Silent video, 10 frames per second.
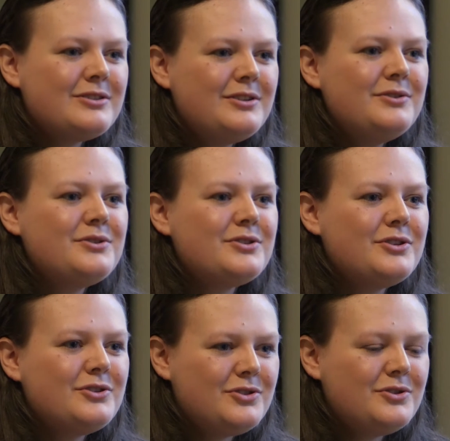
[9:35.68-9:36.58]

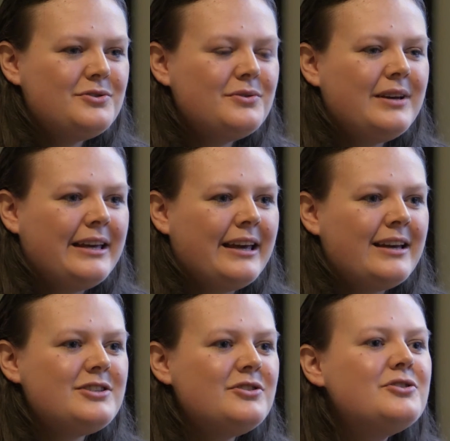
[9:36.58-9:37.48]
solution to doing
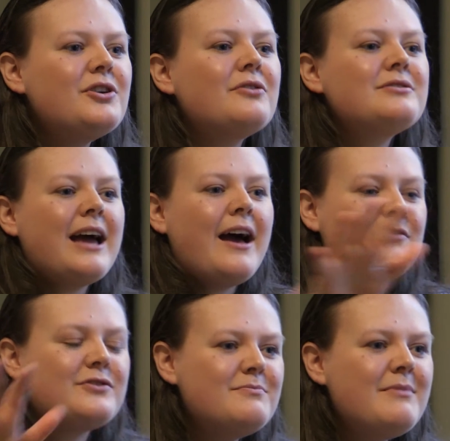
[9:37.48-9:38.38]
it. You don't
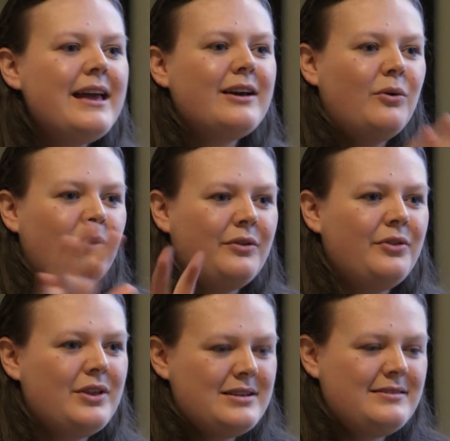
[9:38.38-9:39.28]
have to make all
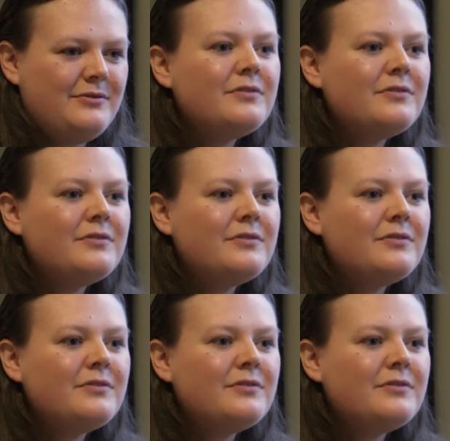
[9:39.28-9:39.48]
this